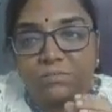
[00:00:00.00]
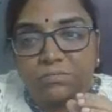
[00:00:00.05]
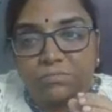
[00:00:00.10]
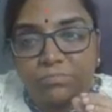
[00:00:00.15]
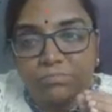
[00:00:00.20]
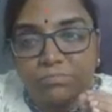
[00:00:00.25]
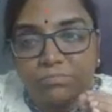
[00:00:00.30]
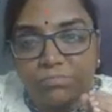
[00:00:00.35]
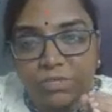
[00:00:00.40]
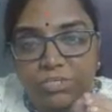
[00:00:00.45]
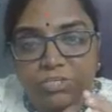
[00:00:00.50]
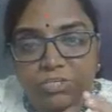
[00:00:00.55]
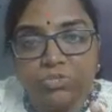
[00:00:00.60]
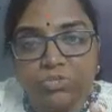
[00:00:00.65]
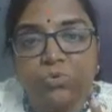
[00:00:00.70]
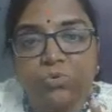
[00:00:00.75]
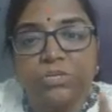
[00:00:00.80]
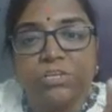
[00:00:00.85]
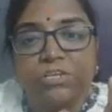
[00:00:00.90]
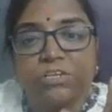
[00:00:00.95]

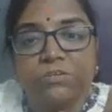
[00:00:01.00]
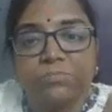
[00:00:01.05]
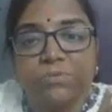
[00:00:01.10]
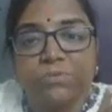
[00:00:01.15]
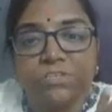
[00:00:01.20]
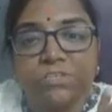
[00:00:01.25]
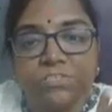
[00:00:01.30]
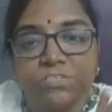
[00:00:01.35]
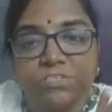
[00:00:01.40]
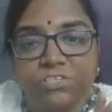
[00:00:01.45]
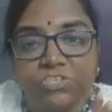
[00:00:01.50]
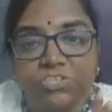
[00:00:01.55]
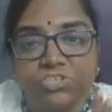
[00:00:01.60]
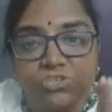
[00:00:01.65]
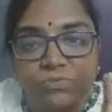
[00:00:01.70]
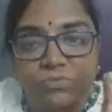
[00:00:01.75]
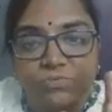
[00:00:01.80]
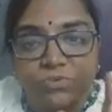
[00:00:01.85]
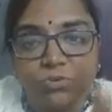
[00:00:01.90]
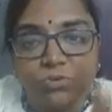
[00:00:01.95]
pictorial representation
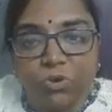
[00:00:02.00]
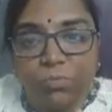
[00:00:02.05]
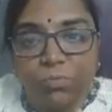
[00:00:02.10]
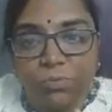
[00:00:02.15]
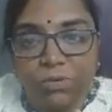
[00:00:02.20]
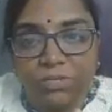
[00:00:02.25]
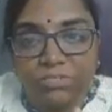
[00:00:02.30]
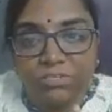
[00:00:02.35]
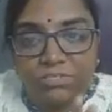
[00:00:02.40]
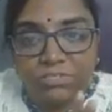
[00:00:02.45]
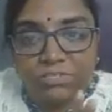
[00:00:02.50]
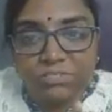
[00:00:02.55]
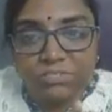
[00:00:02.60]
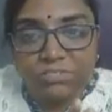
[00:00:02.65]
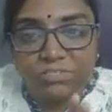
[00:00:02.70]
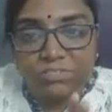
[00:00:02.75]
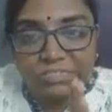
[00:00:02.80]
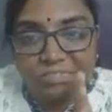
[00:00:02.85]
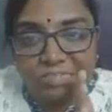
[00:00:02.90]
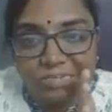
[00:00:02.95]
of a complex. That is,
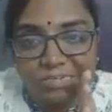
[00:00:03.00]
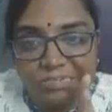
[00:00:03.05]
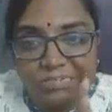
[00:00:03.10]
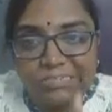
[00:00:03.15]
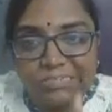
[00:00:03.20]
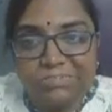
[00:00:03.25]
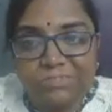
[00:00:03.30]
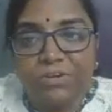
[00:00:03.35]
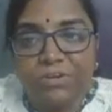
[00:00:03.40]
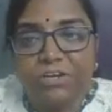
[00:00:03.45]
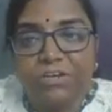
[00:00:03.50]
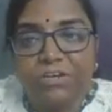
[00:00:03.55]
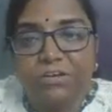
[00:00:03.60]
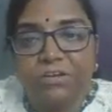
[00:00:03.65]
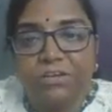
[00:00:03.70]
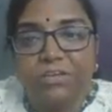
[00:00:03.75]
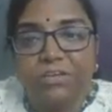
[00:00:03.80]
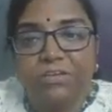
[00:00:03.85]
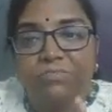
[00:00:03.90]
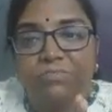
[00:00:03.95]
it's a
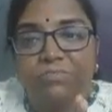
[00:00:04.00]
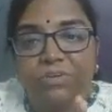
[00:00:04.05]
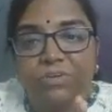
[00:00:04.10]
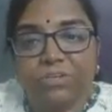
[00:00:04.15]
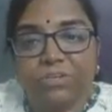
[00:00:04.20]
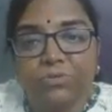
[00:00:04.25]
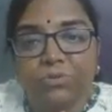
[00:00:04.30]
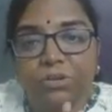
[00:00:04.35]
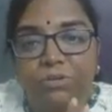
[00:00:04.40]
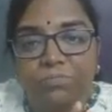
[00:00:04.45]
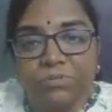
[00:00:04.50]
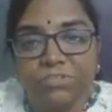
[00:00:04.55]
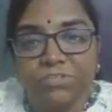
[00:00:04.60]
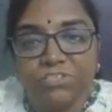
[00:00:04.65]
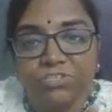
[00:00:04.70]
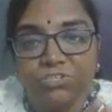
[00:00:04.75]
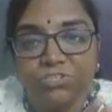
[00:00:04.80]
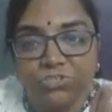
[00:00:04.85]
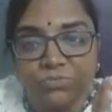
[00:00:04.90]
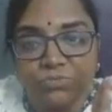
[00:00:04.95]
satisfactory pictorial
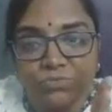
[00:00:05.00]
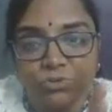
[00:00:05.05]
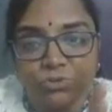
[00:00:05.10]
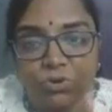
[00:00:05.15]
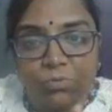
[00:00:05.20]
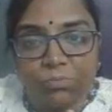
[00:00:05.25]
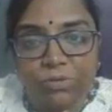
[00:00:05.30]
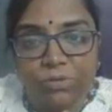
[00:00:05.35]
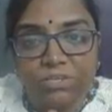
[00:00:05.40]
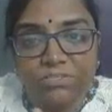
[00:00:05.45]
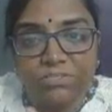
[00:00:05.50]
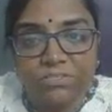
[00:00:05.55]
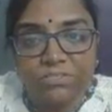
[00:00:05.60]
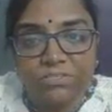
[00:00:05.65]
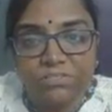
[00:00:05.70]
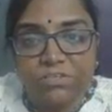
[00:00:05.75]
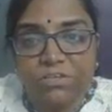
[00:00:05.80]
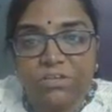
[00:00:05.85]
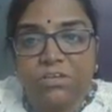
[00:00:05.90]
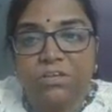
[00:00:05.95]
representation of a complex
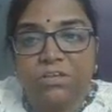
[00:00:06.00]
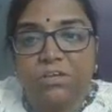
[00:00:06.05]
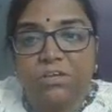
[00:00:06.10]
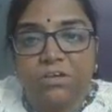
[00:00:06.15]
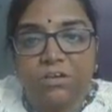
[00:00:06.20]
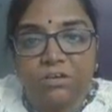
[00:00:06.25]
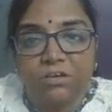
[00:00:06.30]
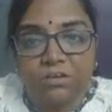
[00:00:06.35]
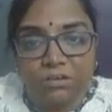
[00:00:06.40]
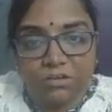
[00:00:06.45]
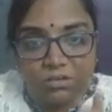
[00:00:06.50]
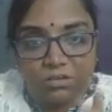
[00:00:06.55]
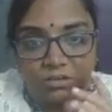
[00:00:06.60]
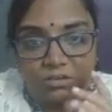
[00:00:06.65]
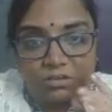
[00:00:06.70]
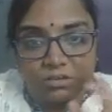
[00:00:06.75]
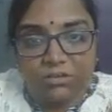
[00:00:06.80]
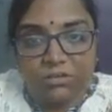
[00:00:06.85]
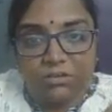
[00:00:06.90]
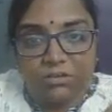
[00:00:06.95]
is
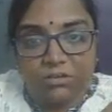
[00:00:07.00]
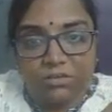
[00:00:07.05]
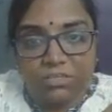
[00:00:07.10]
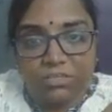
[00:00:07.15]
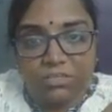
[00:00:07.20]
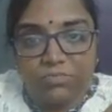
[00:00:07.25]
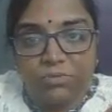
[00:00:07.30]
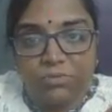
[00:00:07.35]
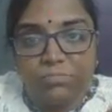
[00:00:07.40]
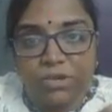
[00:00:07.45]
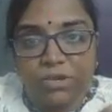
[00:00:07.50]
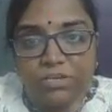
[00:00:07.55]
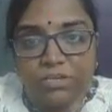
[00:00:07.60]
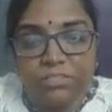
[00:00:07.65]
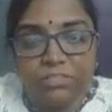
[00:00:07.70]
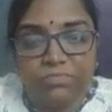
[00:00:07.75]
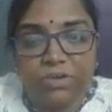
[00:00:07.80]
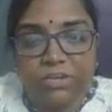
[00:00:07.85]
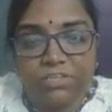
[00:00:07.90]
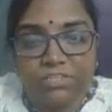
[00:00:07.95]
given by the
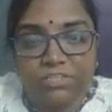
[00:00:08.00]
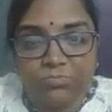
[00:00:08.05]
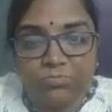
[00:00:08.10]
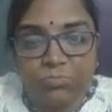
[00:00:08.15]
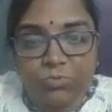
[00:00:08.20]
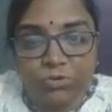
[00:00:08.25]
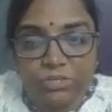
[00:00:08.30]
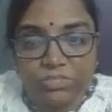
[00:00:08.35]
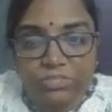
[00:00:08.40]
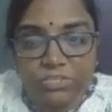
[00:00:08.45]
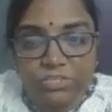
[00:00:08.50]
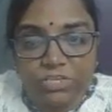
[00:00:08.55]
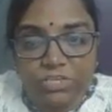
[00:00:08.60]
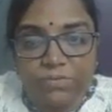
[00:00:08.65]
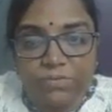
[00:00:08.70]
valence bond theory.